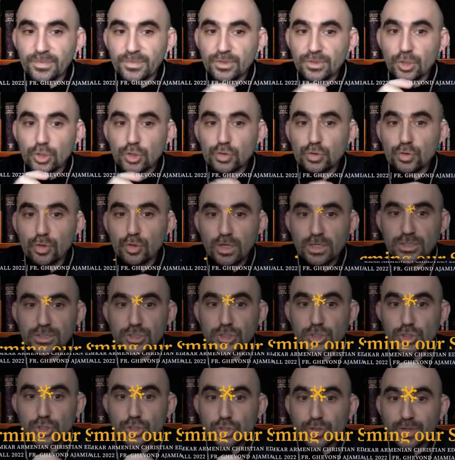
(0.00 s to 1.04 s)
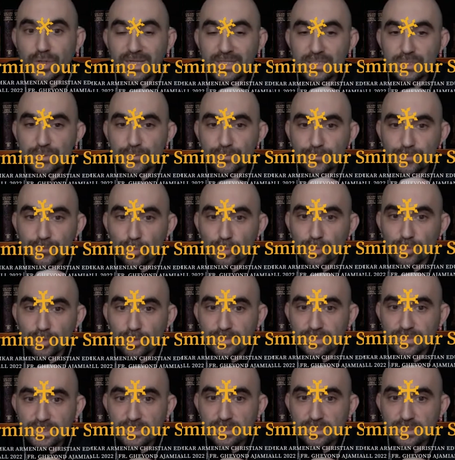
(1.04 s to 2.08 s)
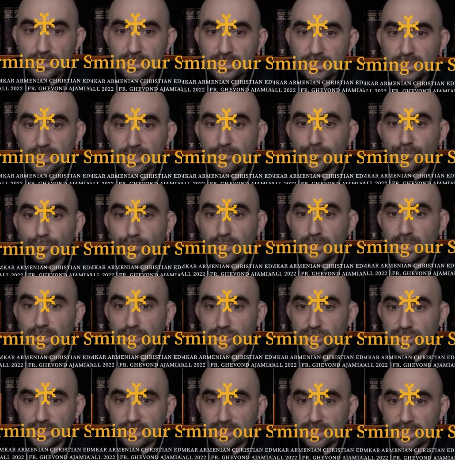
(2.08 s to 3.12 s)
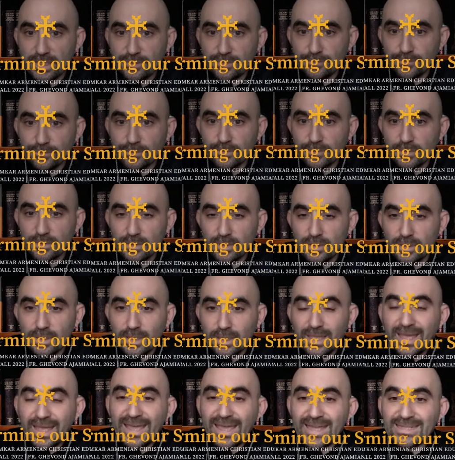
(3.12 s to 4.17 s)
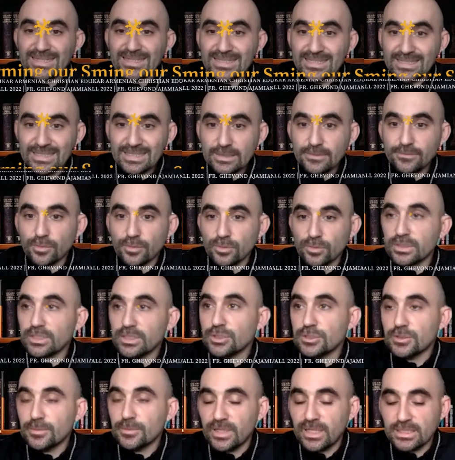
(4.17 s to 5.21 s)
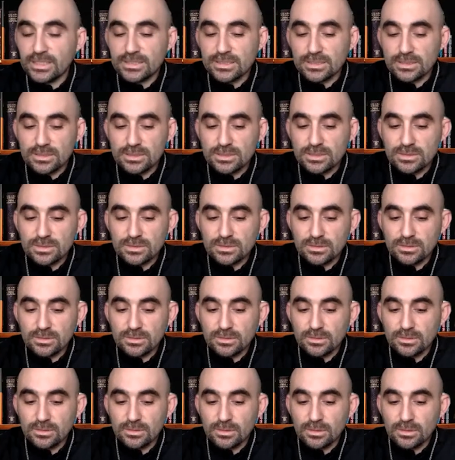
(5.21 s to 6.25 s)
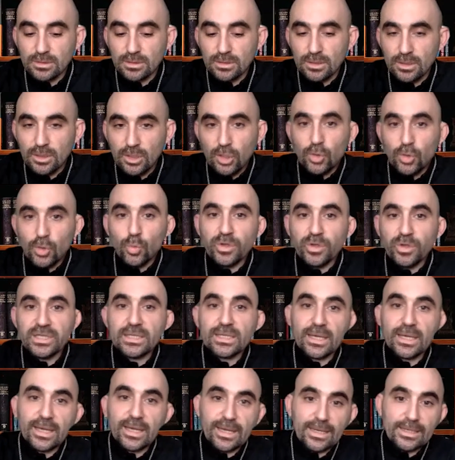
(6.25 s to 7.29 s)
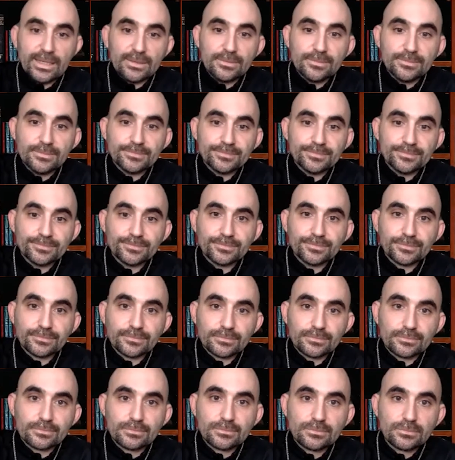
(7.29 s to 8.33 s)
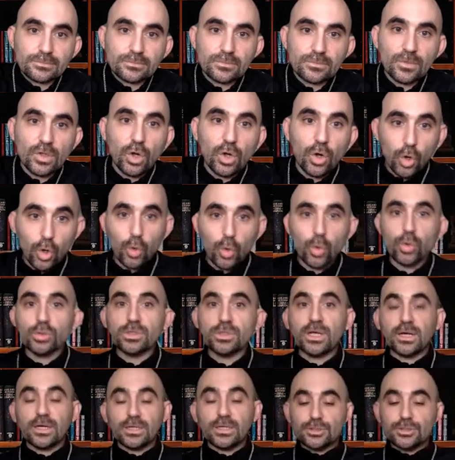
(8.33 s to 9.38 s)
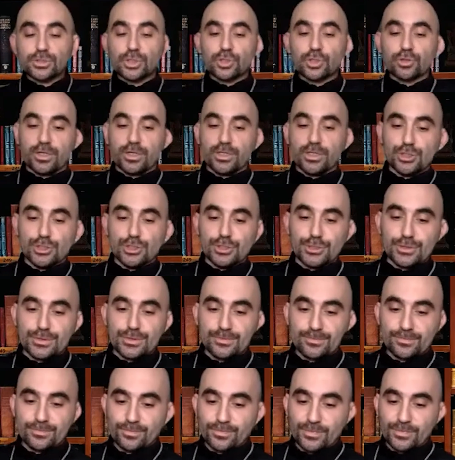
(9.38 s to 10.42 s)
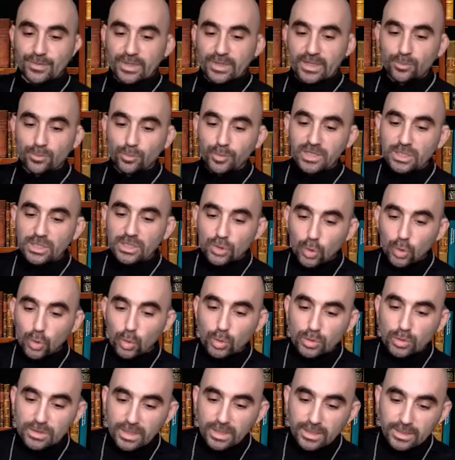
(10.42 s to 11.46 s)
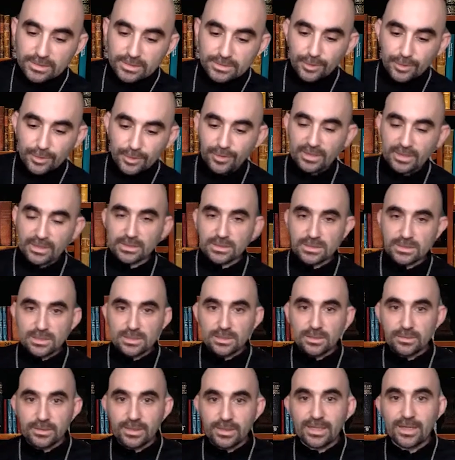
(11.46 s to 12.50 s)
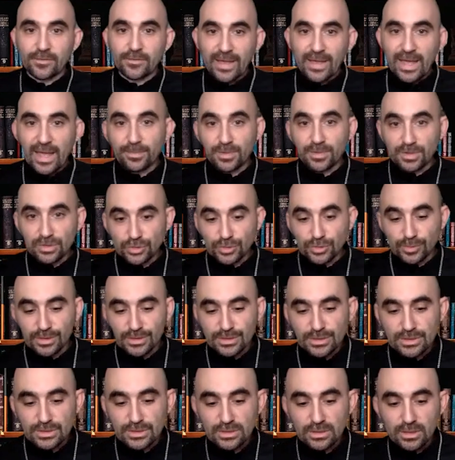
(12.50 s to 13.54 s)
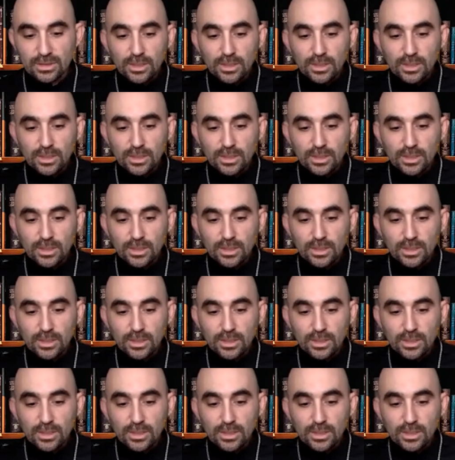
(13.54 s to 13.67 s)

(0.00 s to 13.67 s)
The cross transforms suffering into life and evil into blessings. We can hold on to grudges, right? We can hold on to things that have happened to us.